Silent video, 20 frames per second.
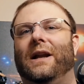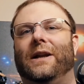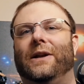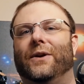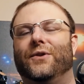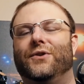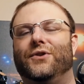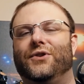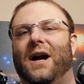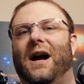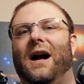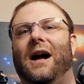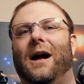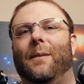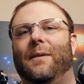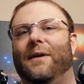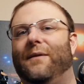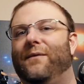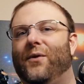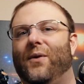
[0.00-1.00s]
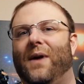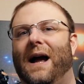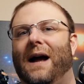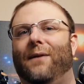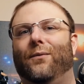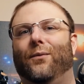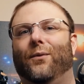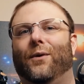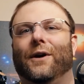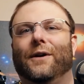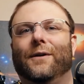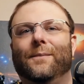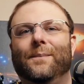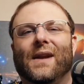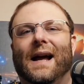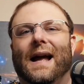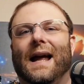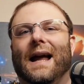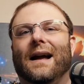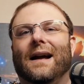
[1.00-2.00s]
your job if you have one.
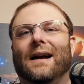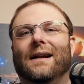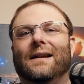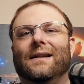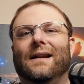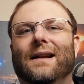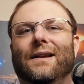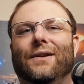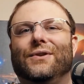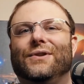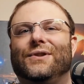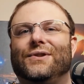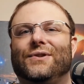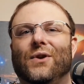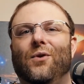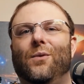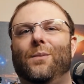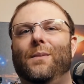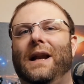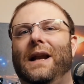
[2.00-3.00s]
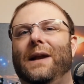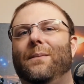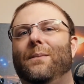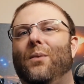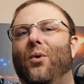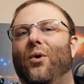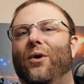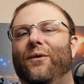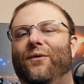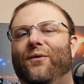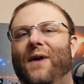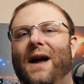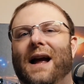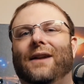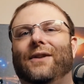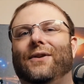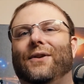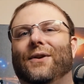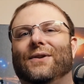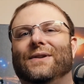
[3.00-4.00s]
And there's so many more
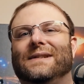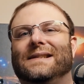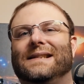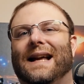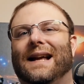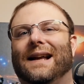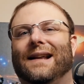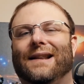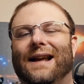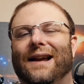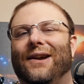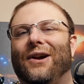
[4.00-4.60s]
factors that